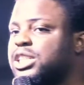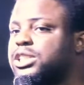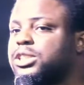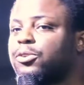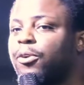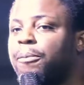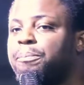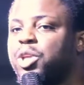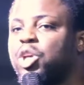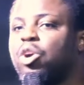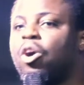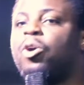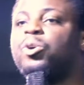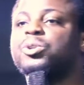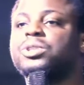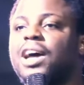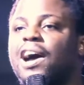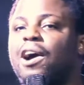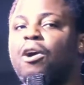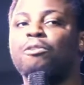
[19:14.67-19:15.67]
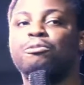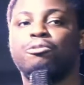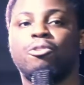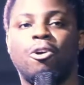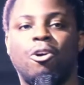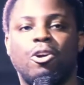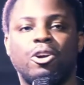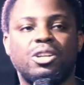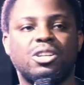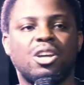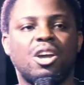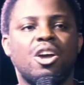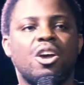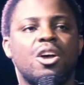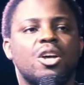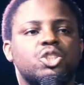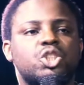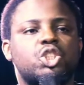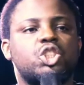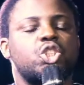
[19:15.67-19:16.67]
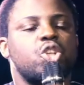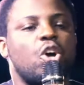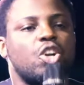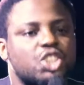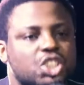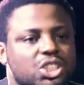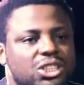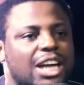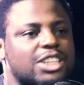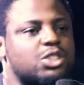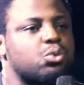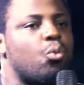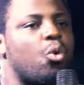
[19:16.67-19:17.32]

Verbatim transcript: is from the altar of God, such that